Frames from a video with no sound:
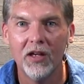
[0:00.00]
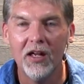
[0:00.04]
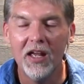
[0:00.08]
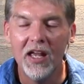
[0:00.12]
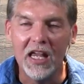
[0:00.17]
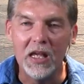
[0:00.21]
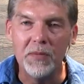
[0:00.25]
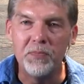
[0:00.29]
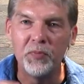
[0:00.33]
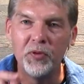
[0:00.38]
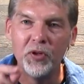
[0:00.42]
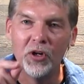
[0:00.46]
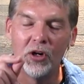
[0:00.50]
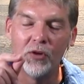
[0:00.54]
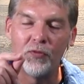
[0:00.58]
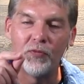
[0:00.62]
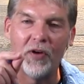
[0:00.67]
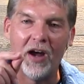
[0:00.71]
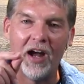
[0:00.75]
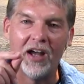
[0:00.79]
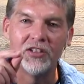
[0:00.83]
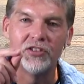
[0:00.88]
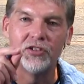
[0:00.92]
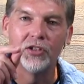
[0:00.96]
He
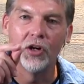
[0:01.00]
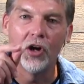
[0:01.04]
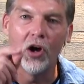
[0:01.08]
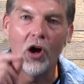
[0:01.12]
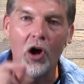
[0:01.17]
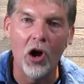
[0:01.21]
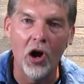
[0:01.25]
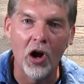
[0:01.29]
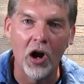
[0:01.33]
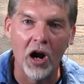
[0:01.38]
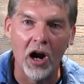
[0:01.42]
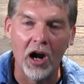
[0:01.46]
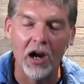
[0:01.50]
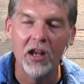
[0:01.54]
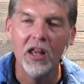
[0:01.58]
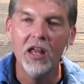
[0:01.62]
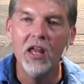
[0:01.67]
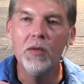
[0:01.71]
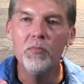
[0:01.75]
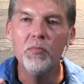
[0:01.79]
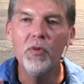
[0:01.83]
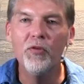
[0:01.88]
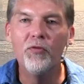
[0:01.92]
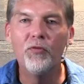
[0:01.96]
purifies your heart
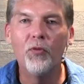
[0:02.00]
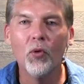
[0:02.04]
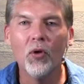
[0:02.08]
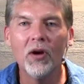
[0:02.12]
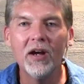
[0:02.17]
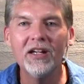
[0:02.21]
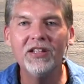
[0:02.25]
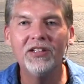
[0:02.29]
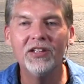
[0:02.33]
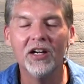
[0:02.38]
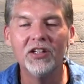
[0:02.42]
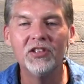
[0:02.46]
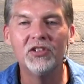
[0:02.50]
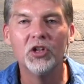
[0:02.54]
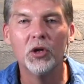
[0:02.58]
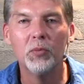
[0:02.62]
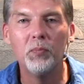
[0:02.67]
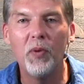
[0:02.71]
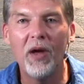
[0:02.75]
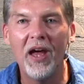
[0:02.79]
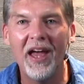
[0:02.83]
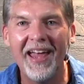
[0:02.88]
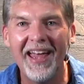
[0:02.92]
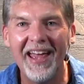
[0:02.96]
before he does your
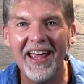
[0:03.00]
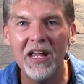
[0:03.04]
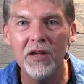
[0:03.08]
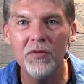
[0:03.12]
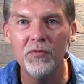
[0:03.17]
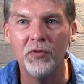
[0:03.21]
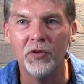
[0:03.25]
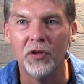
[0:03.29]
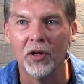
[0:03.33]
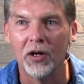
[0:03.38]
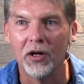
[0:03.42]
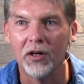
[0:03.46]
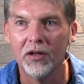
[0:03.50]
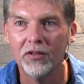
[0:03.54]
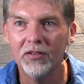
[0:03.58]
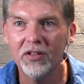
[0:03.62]
behavior.